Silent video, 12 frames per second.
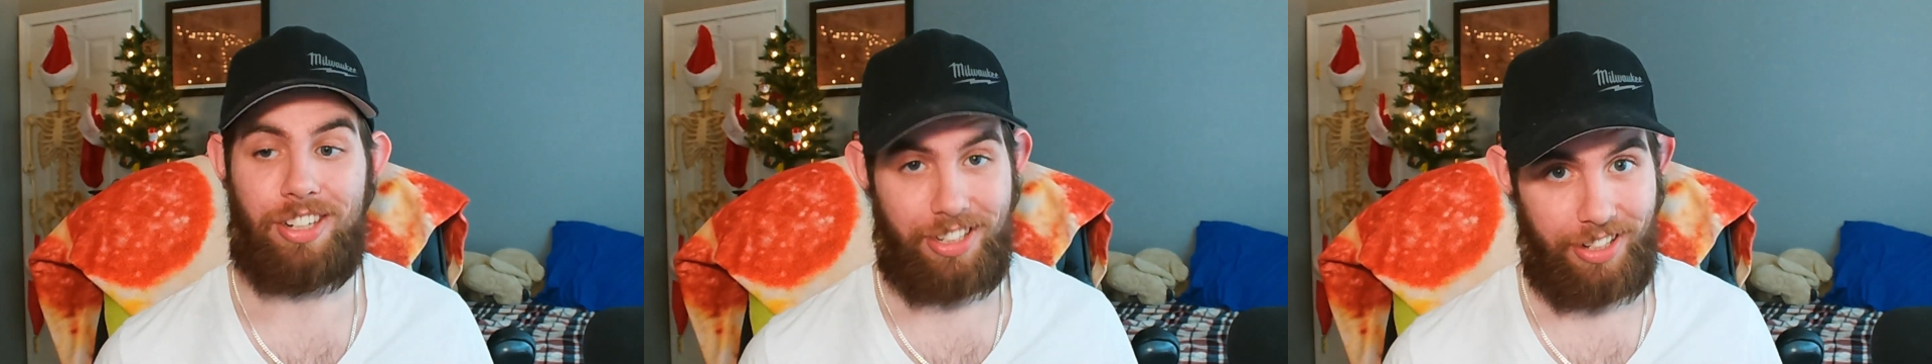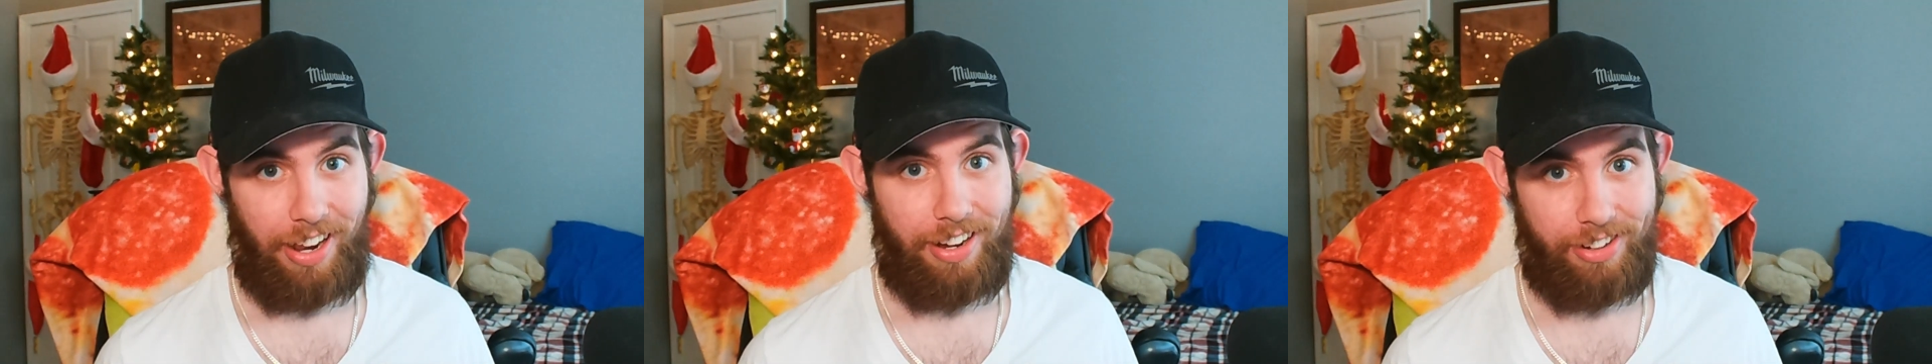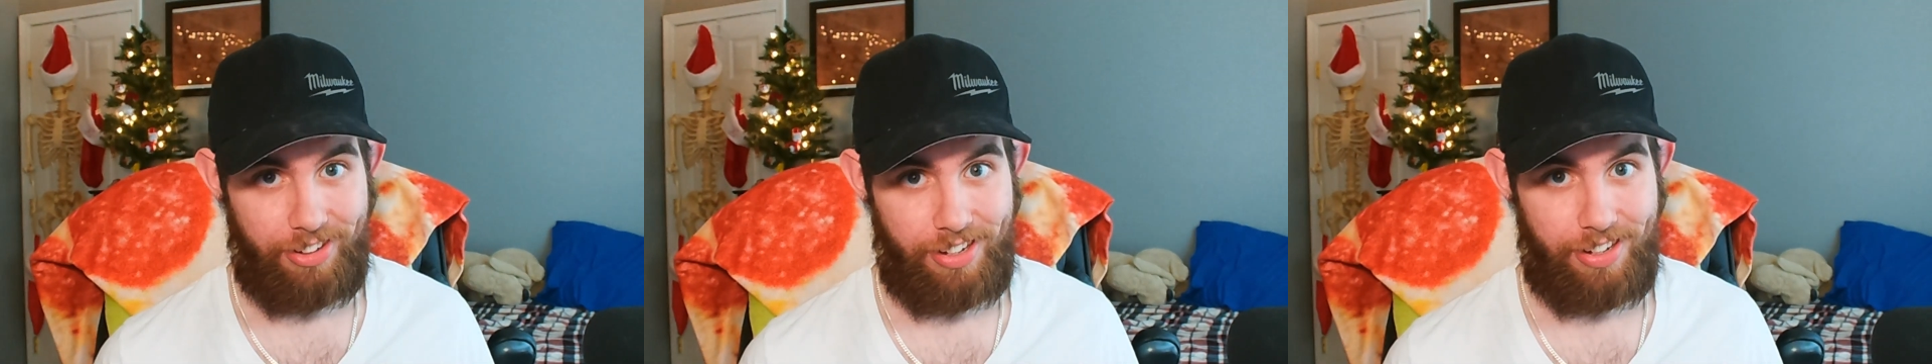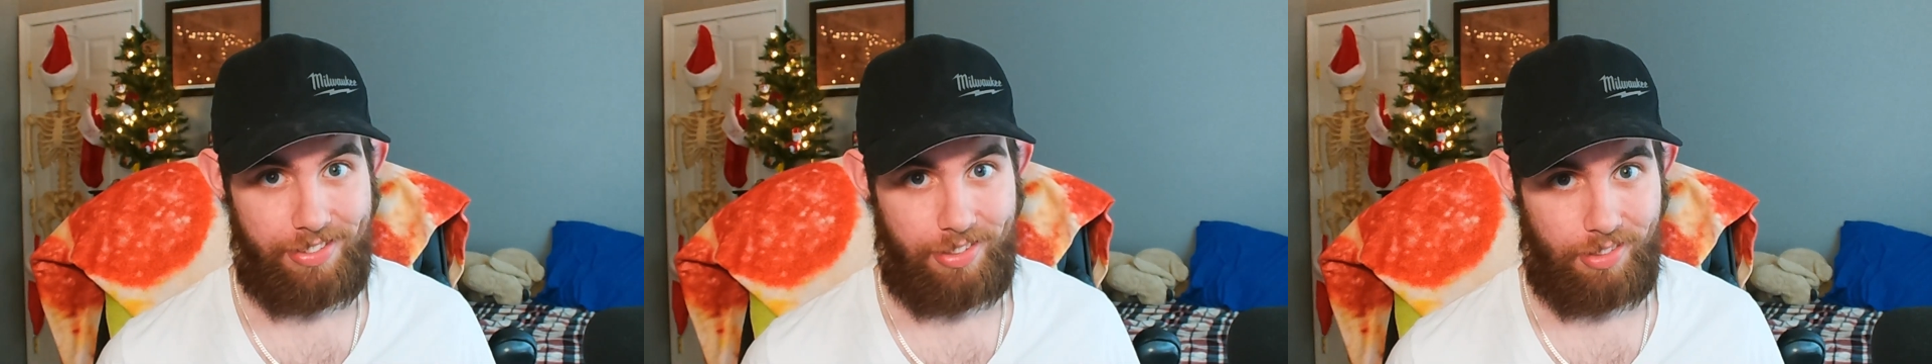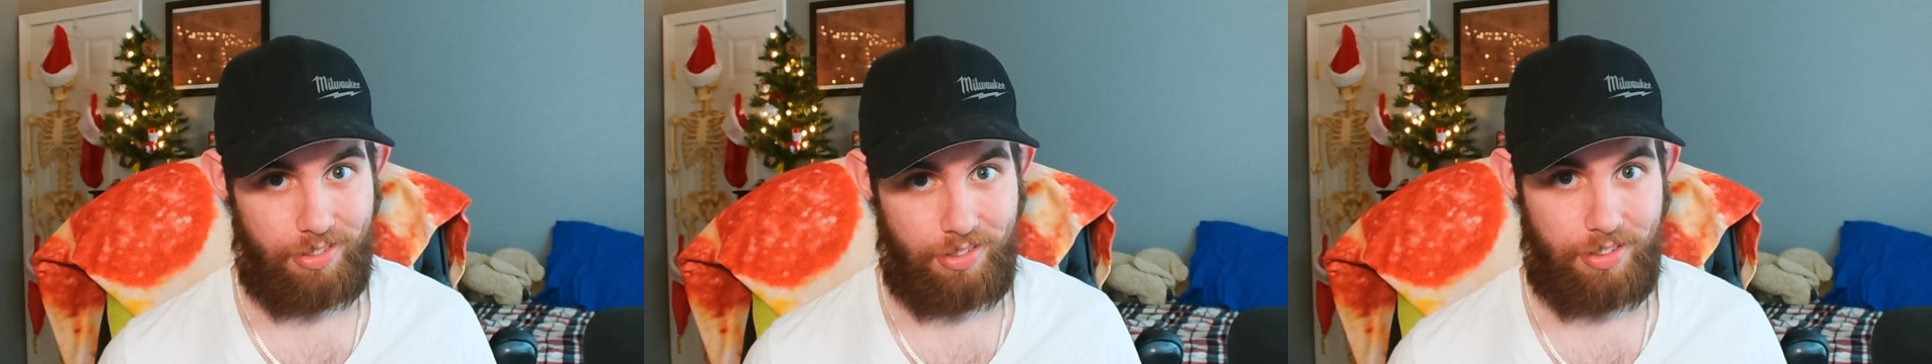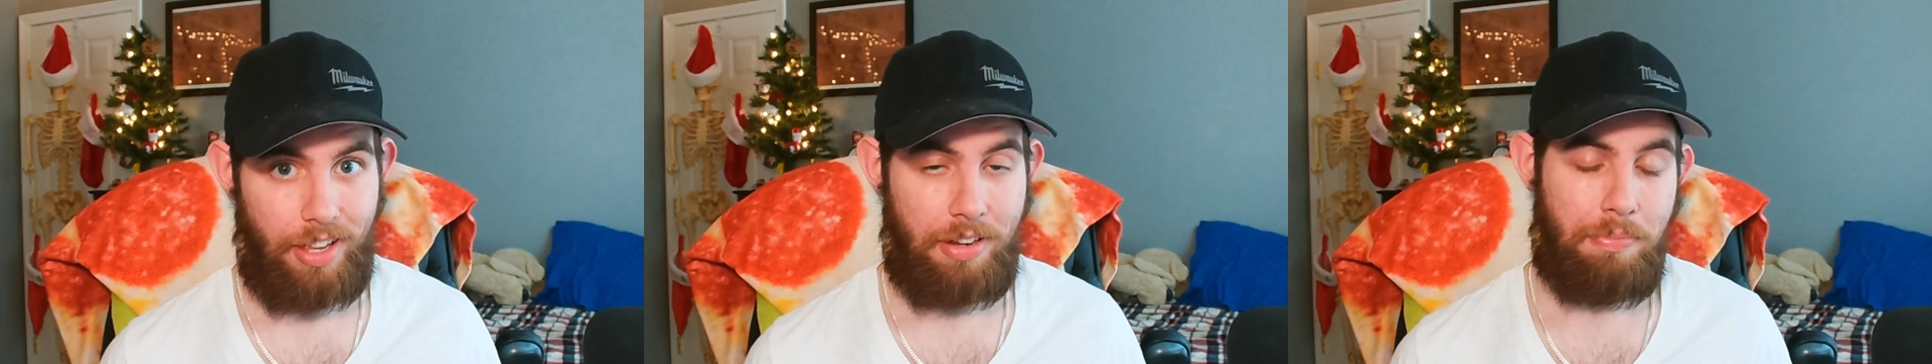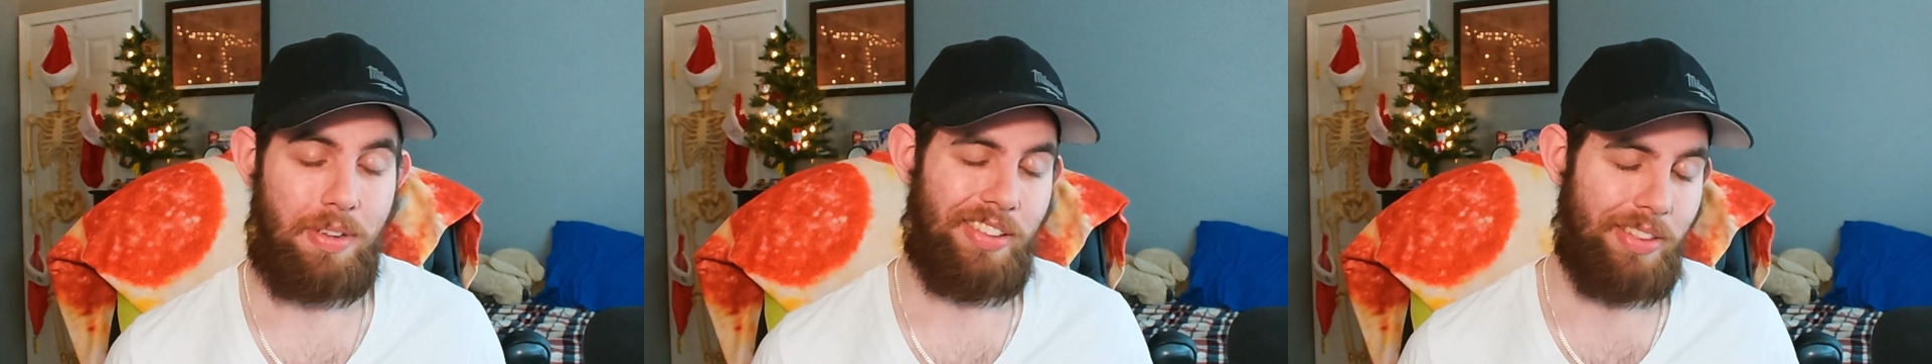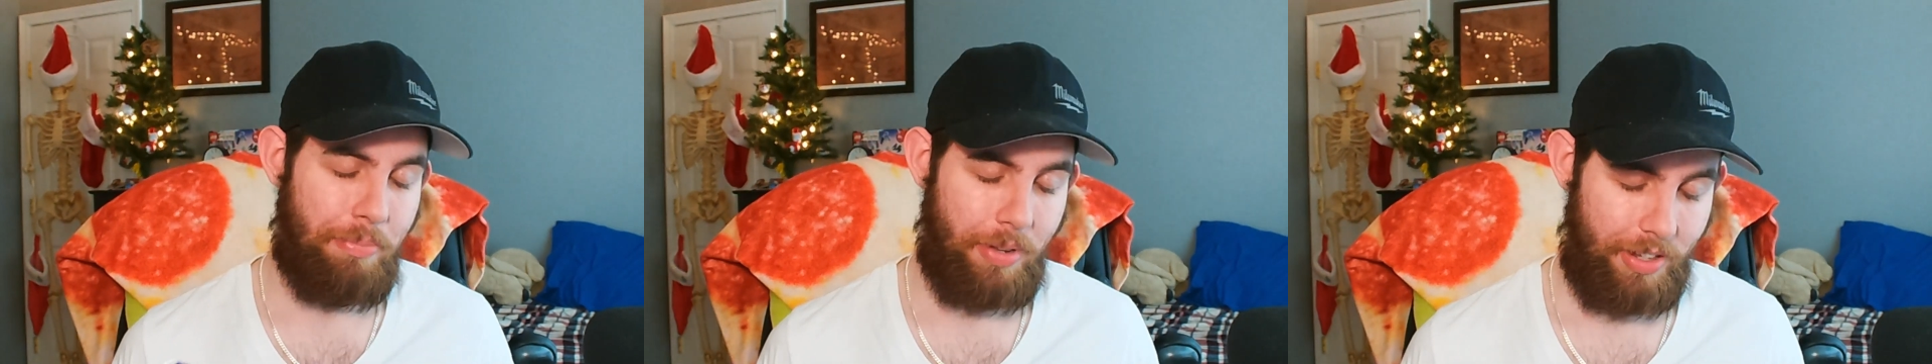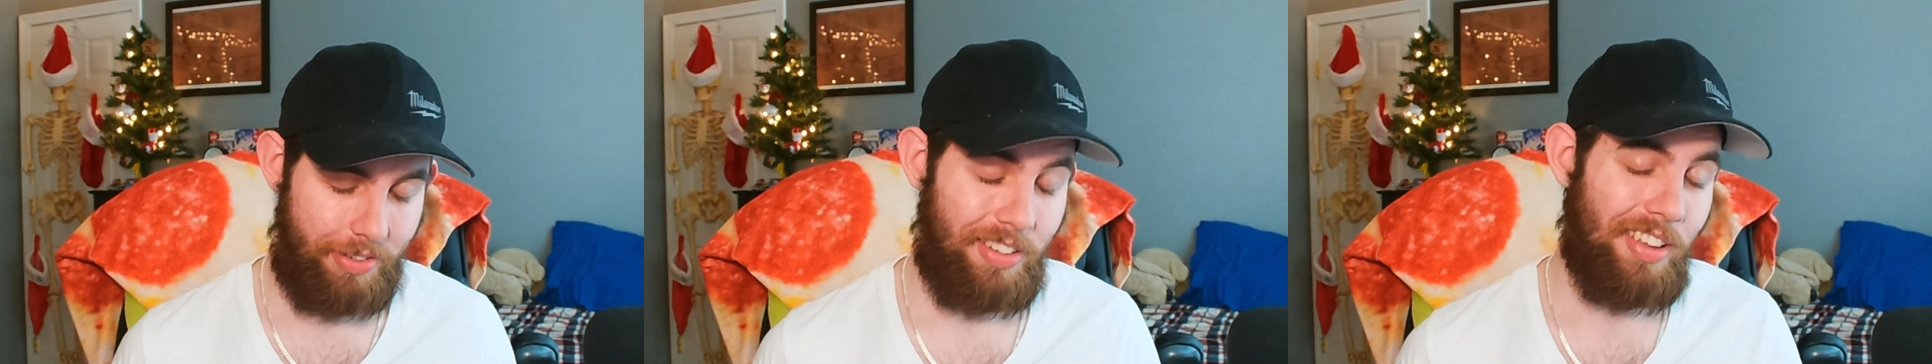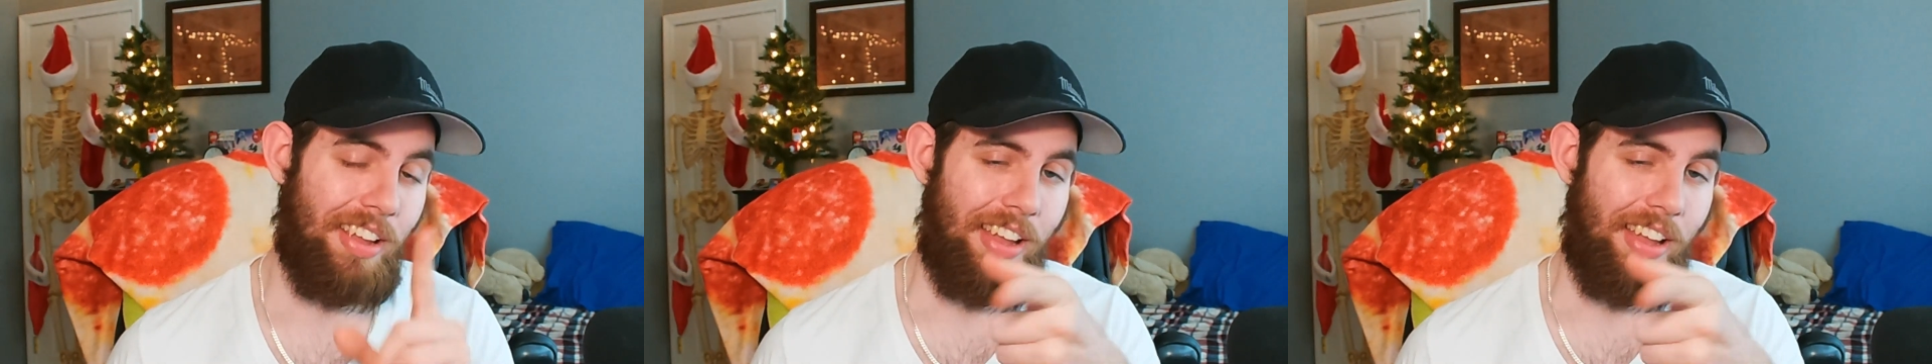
to 10 cheeses, 10 being the best,